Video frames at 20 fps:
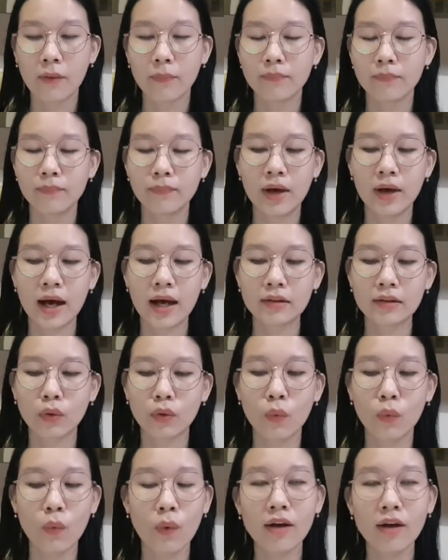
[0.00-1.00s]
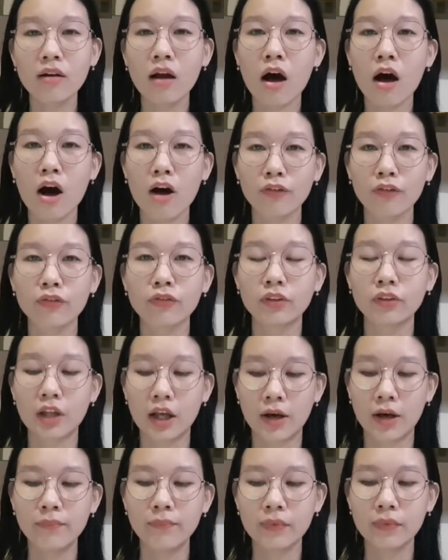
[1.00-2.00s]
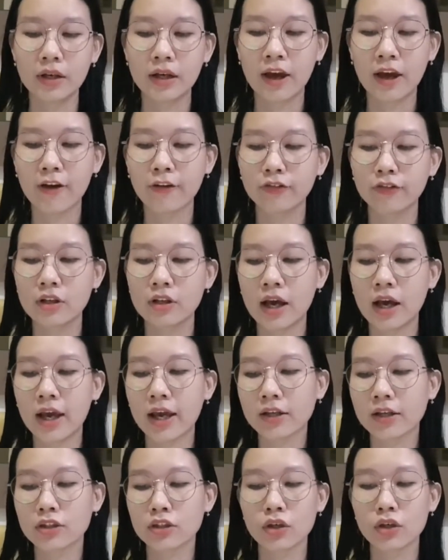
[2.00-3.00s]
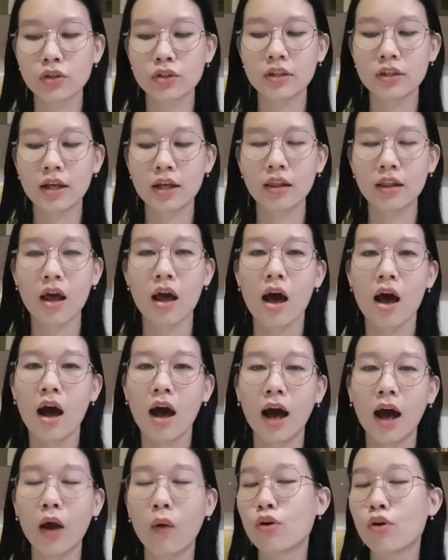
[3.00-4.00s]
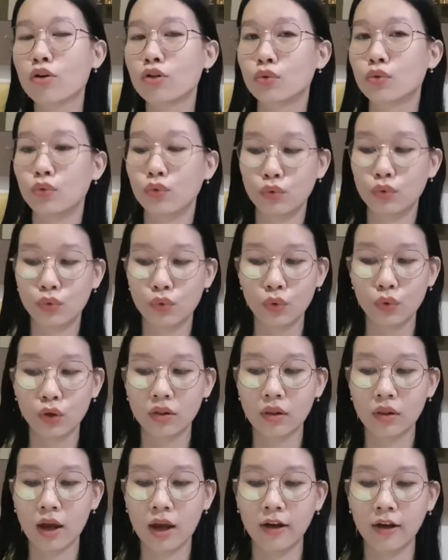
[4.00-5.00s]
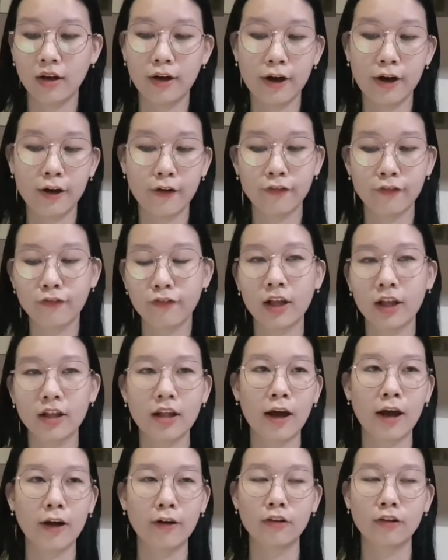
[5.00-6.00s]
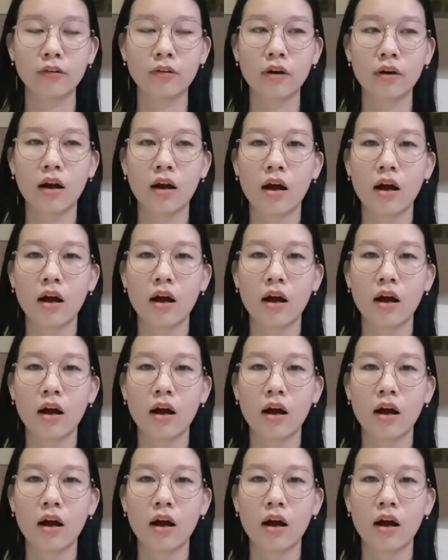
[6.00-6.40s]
But one of them gave the excuse that I was too good and their flat I'm